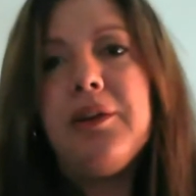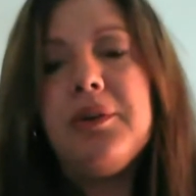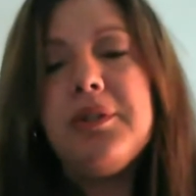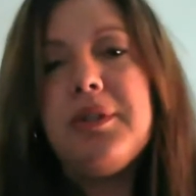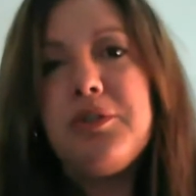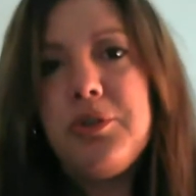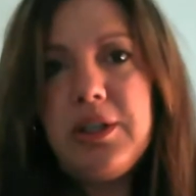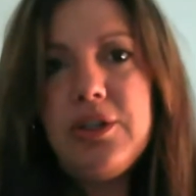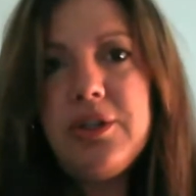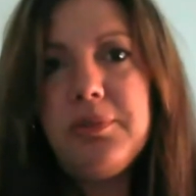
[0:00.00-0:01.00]
all sorts of
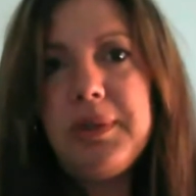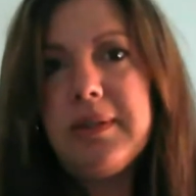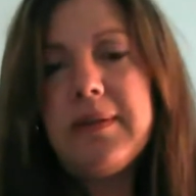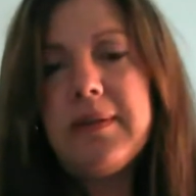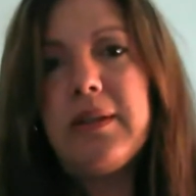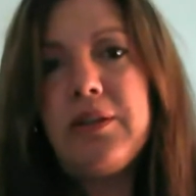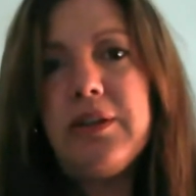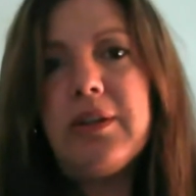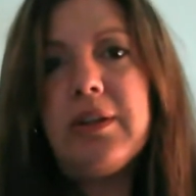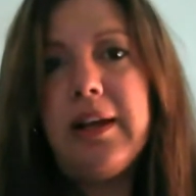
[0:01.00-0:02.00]
traditional businesses can
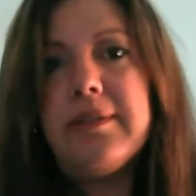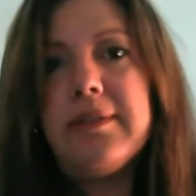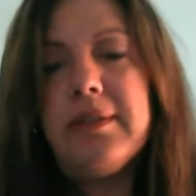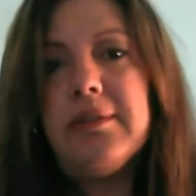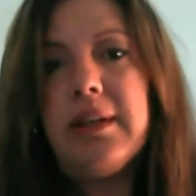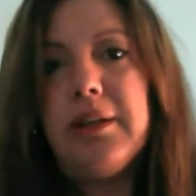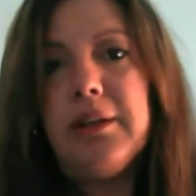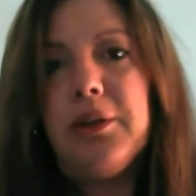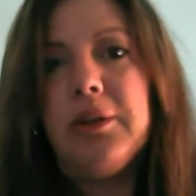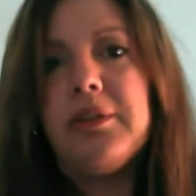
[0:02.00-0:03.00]
utilize a
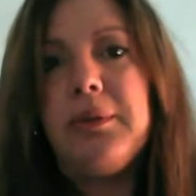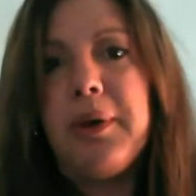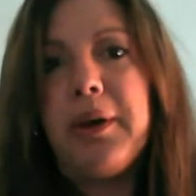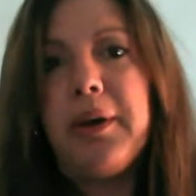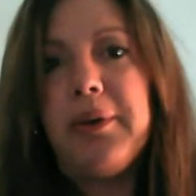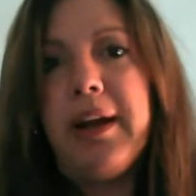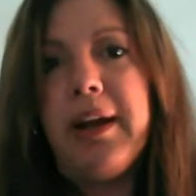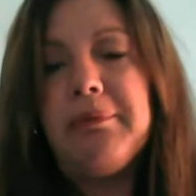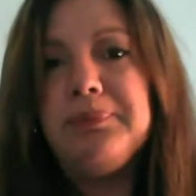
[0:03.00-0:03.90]
loyalty program.